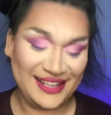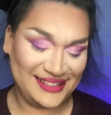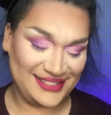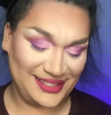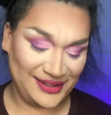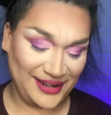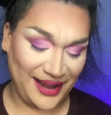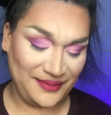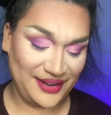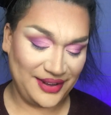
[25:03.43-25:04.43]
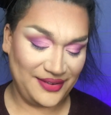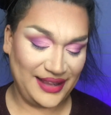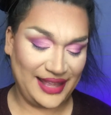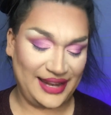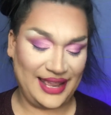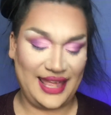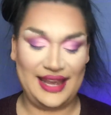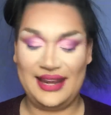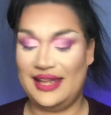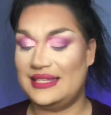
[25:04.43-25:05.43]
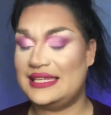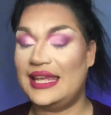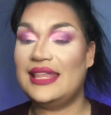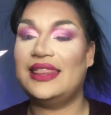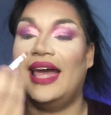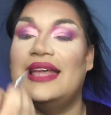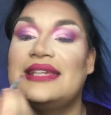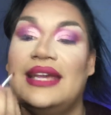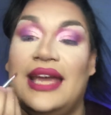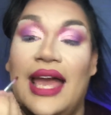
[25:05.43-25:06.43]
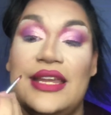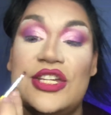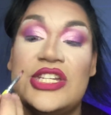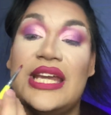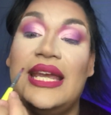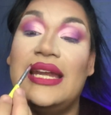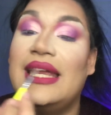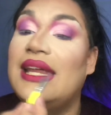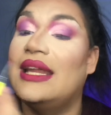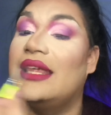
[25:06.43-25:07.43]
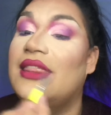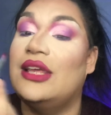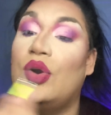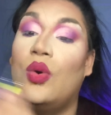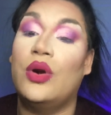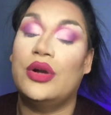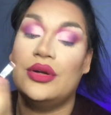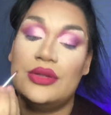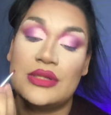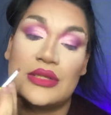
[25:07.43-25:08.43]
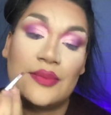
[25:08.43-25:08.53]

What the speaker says: So I'm going to go ahead and take that and shade in the corners.